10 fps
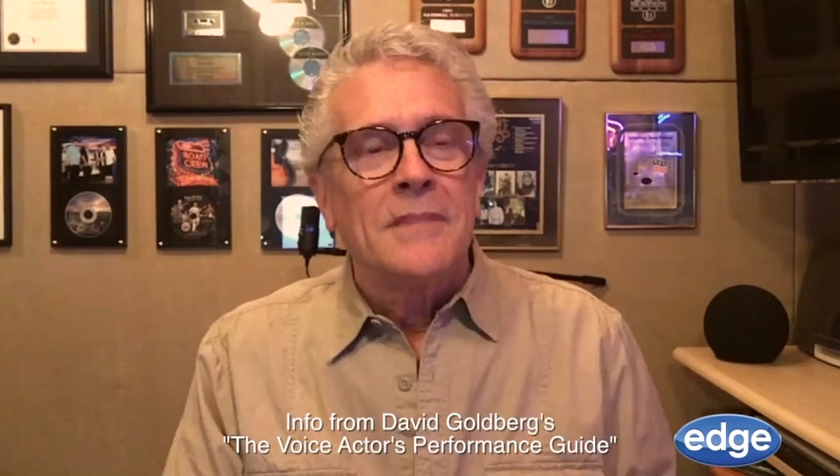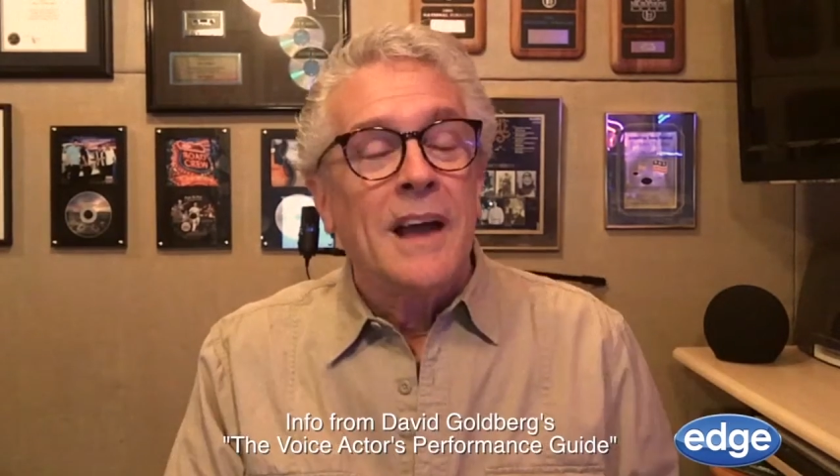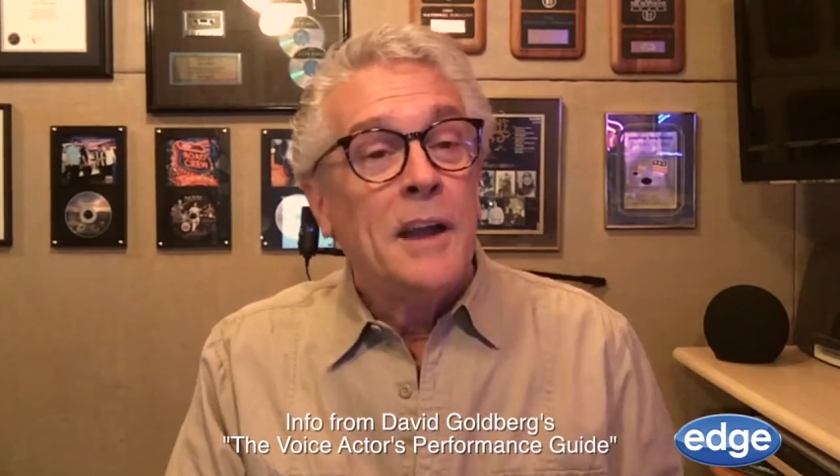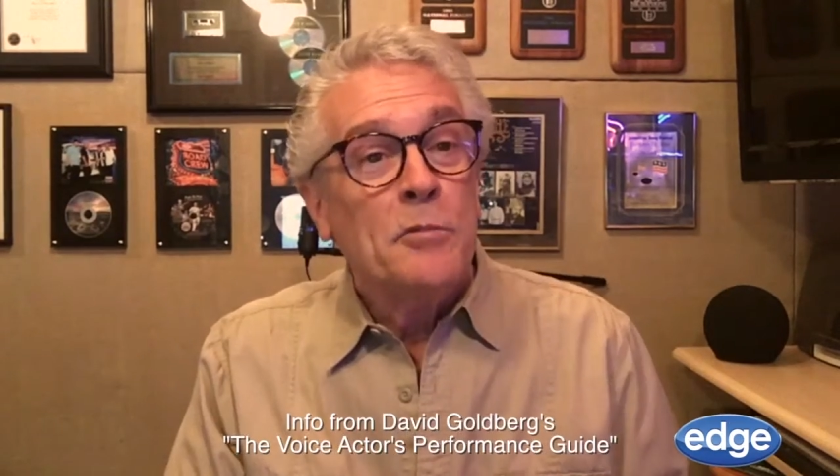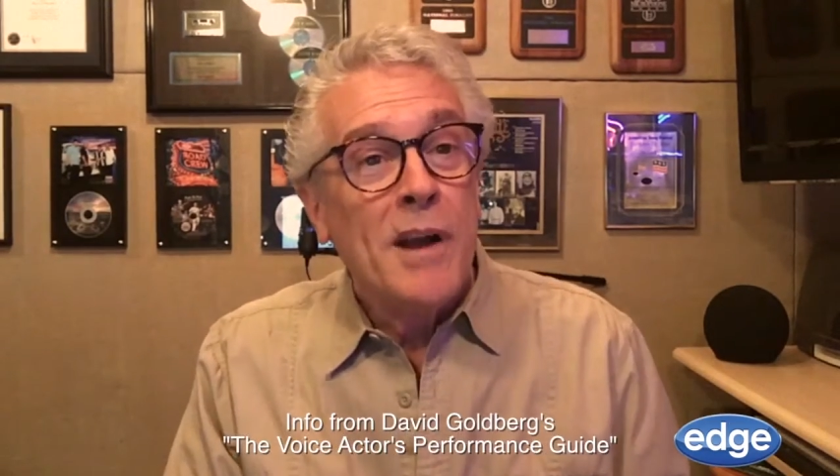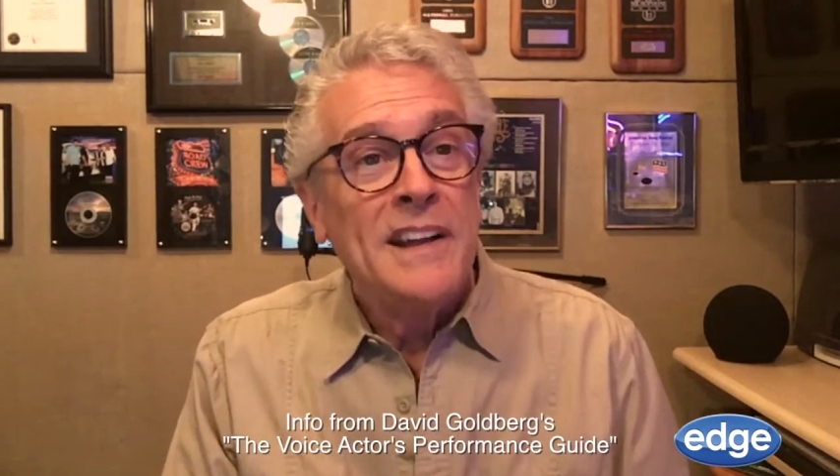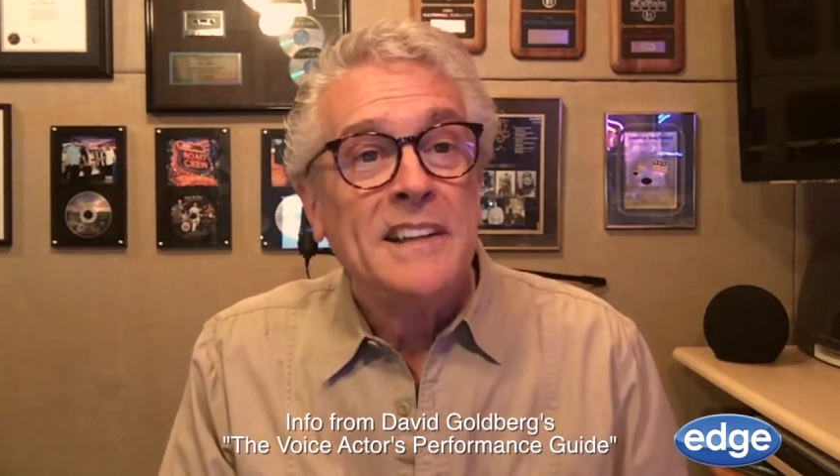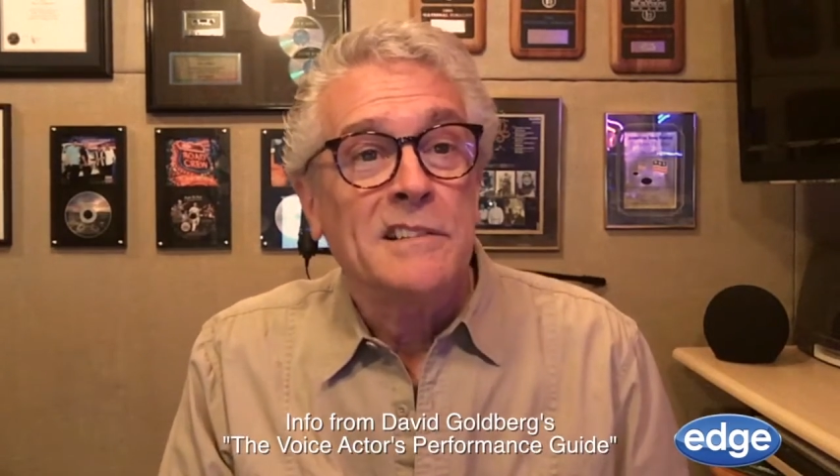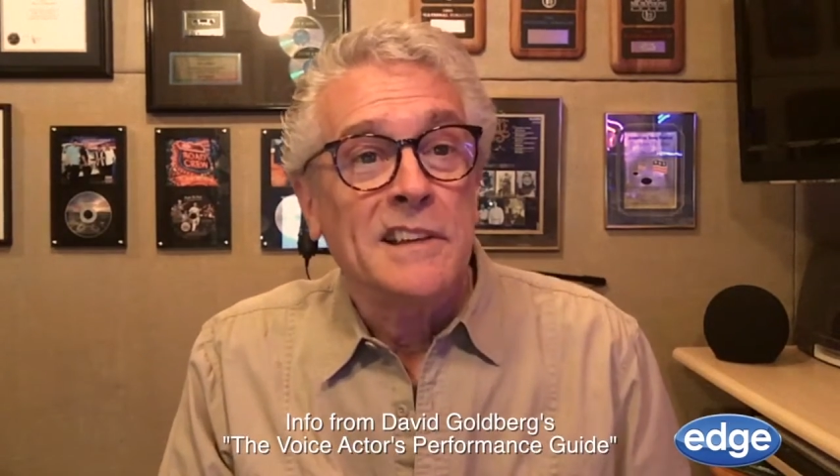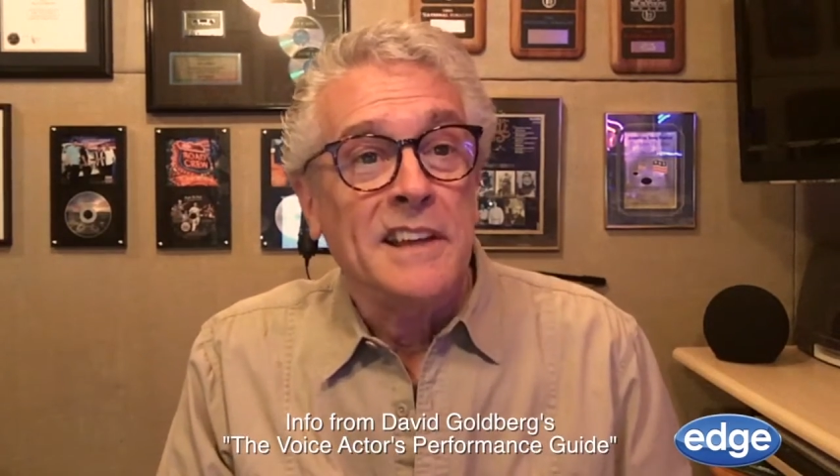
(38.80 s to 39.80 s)

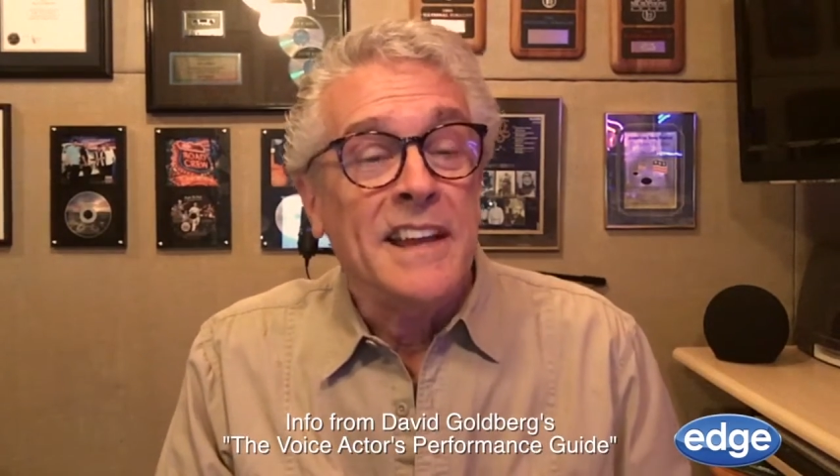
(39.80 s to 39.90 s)
Ironically,